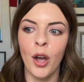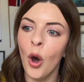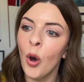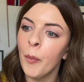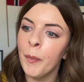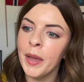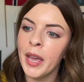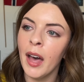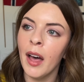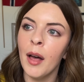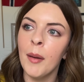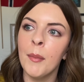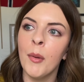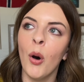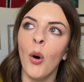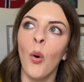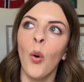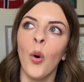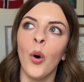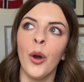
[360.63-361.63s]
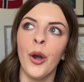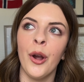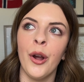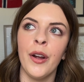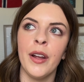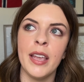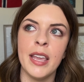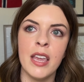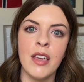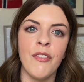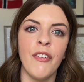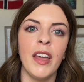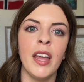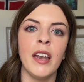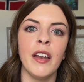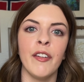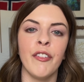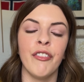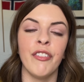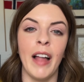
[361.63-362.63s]
Opium or
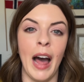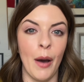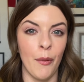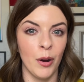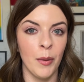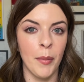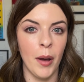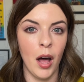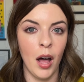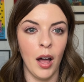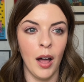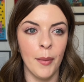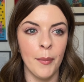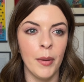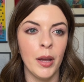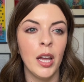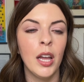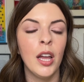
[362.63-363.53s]
even Flower Bomb,